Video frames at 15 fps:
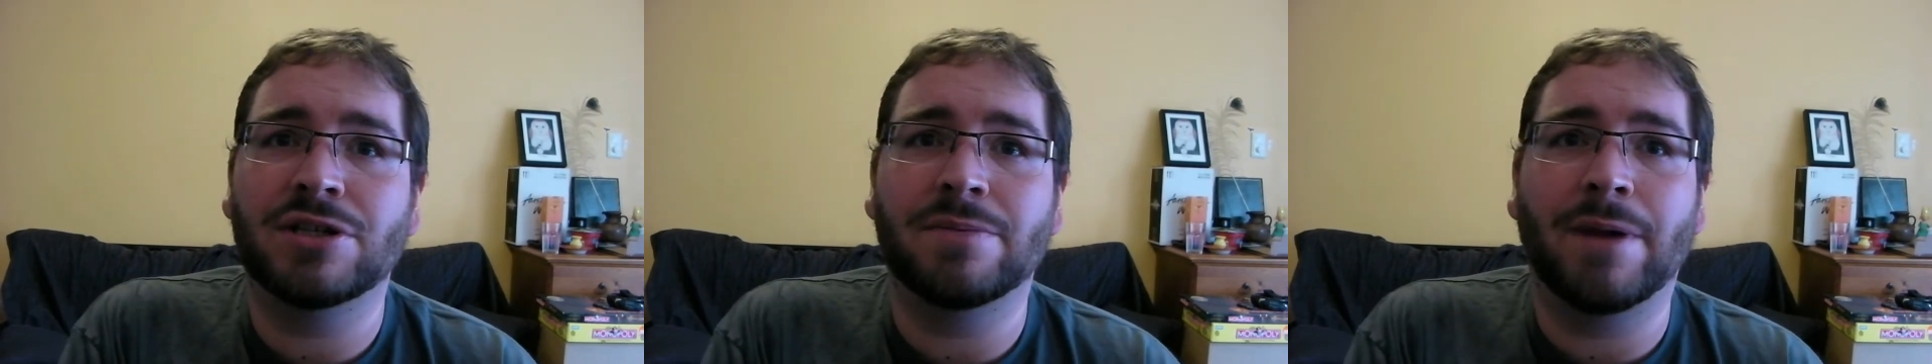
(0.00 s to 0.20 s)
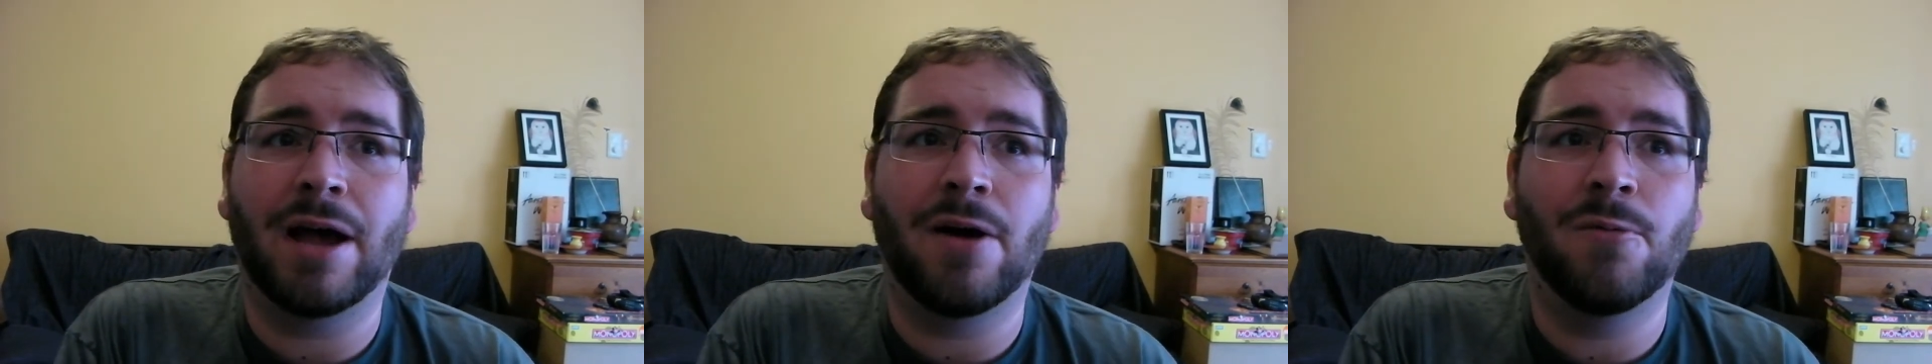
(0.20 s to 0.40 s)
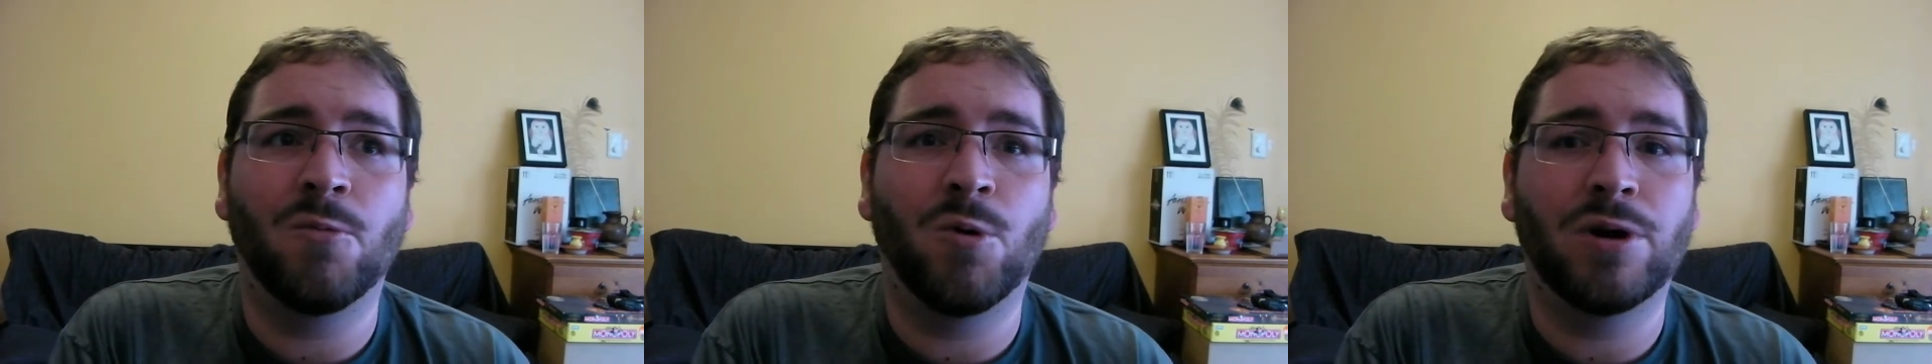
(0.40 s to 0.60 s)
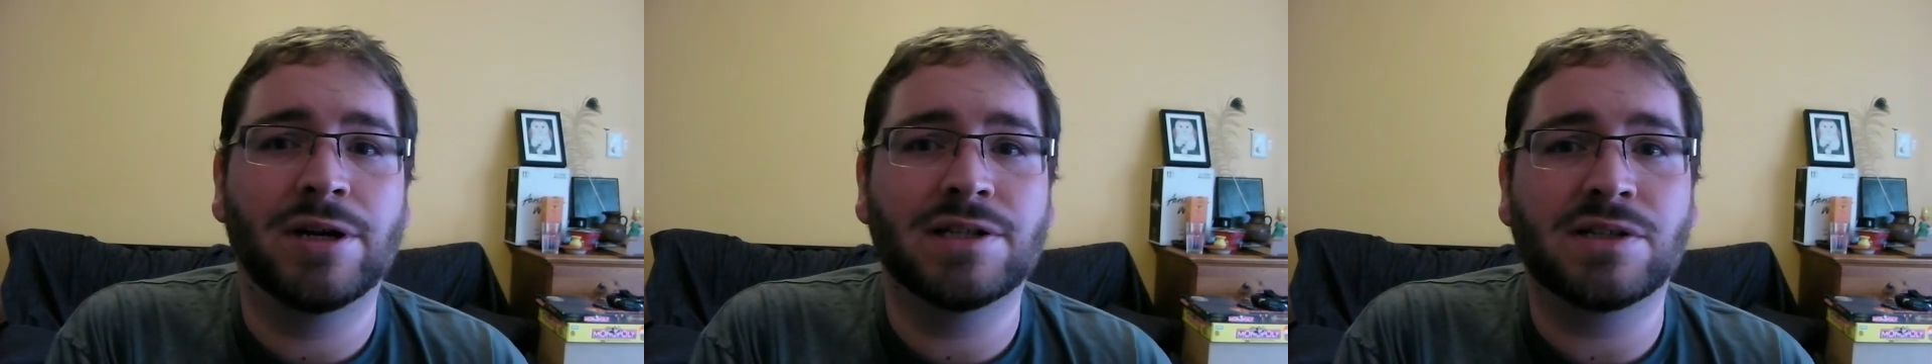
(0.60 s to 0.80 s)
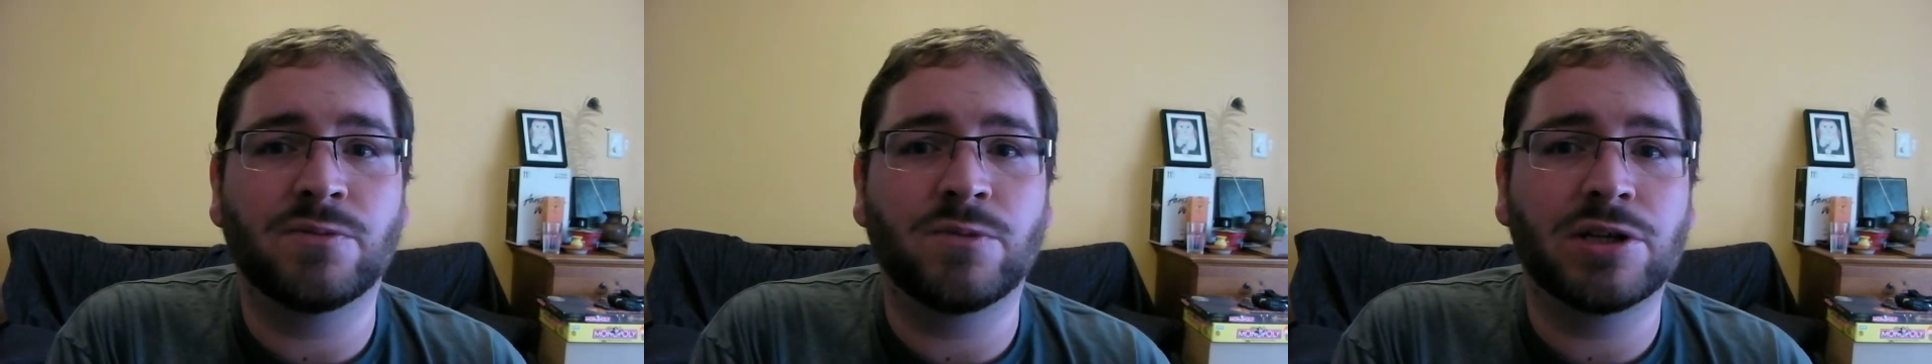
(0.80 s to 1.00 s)
about what
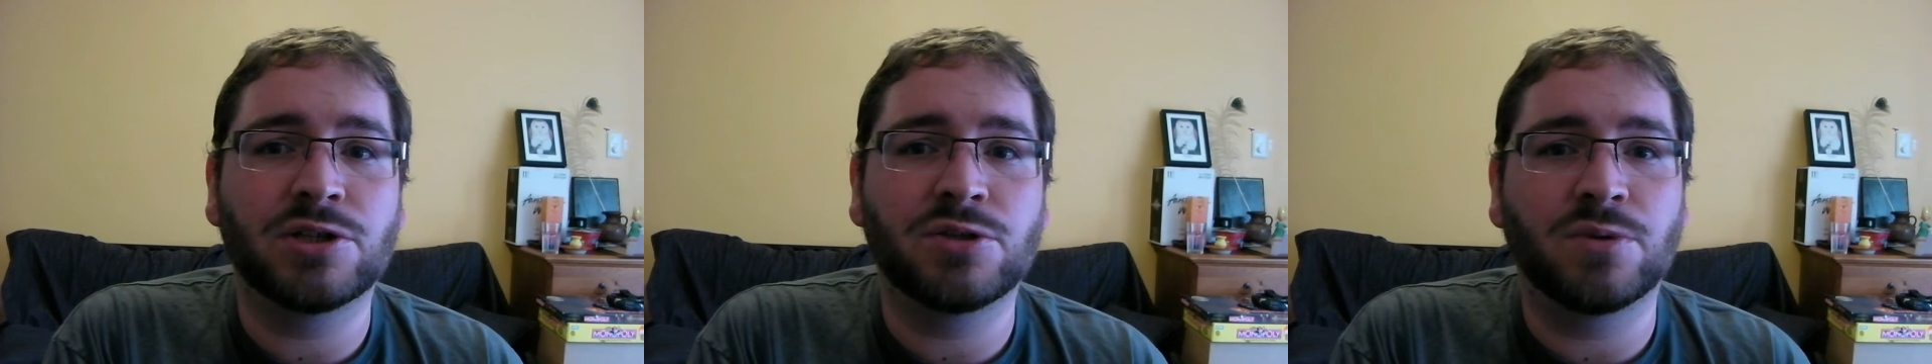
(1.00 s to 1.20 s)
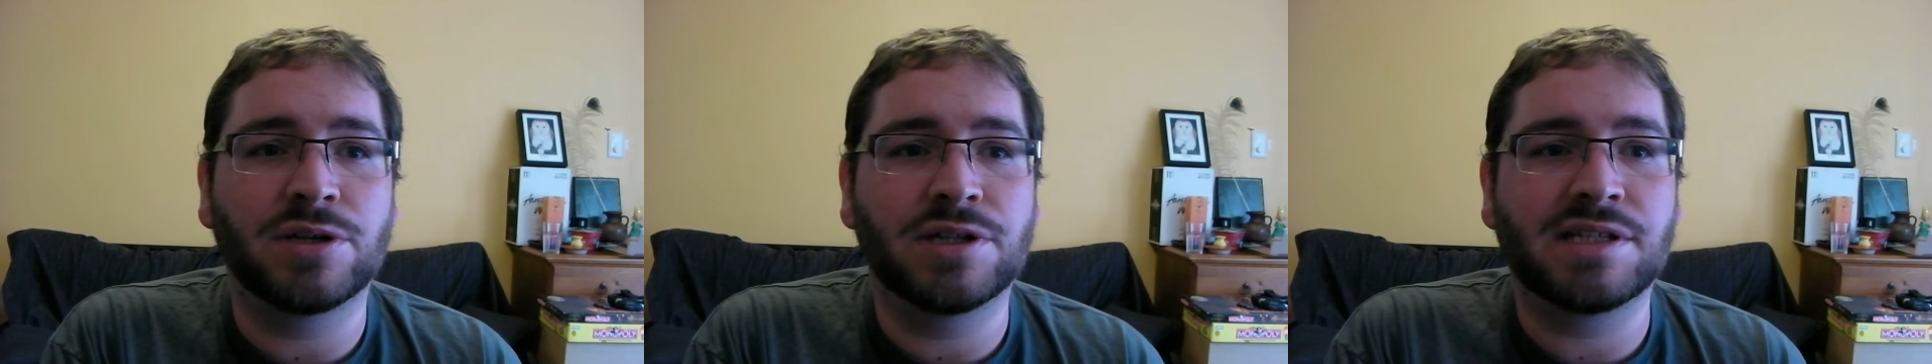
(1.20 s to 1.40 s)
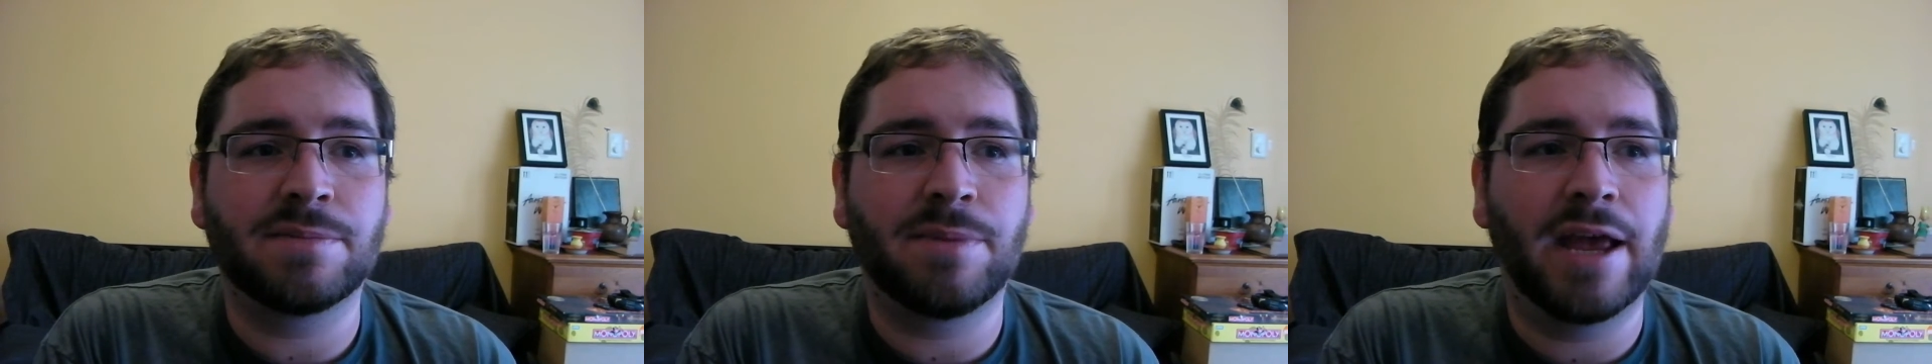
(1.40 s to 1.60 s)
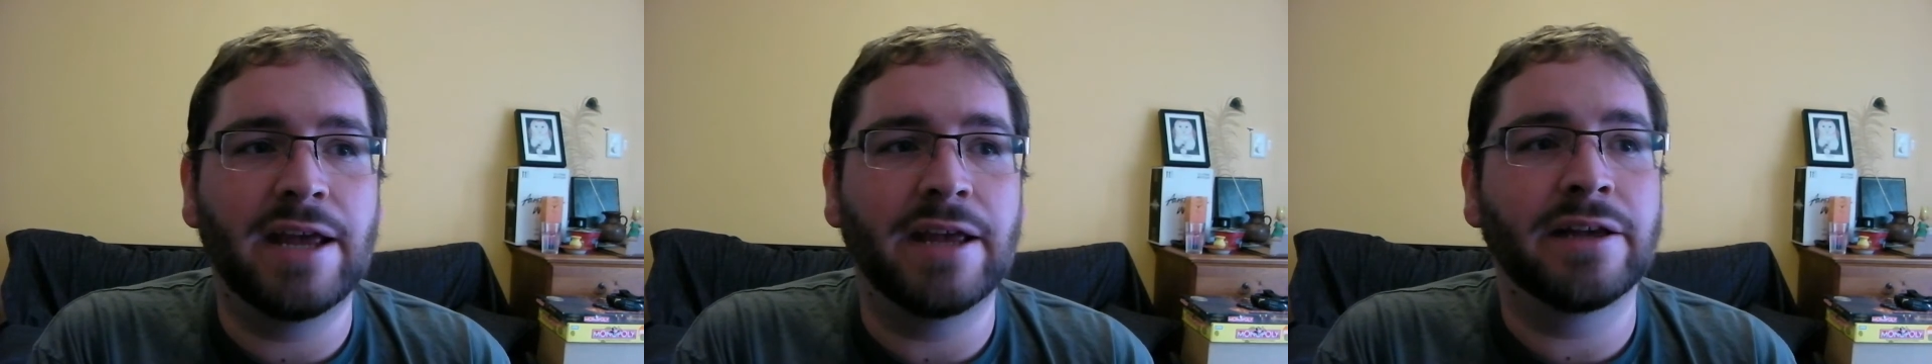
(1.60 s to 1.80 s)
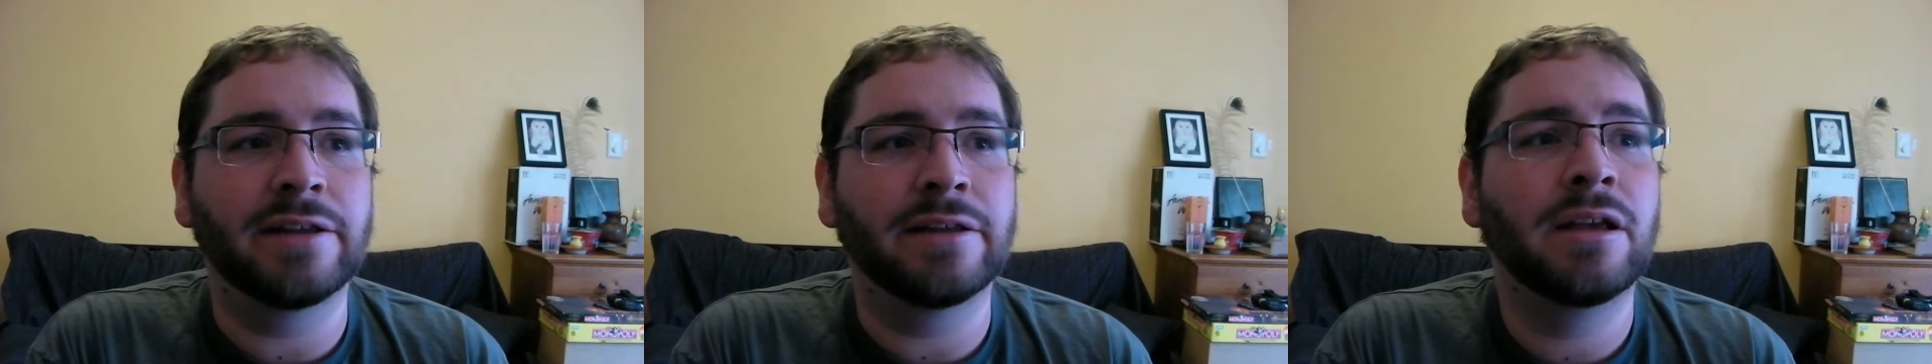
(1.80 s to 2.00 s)
is a witch, what is a
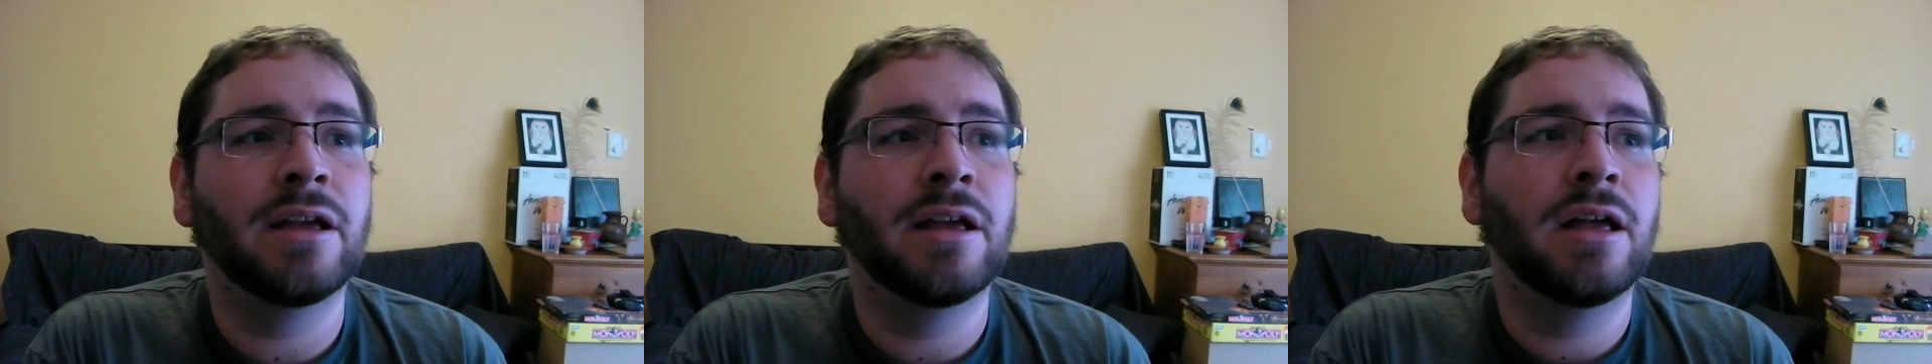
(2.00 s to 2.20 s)
pagan,